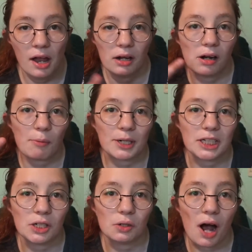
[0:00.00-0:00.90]
Number
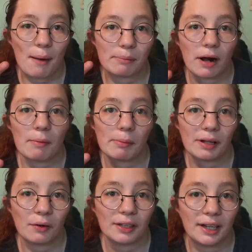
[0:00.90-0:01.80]
two, I'm probably
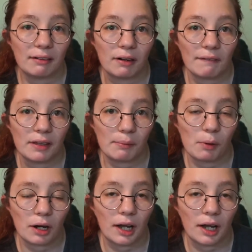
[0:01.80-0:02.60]
going to get rid of this book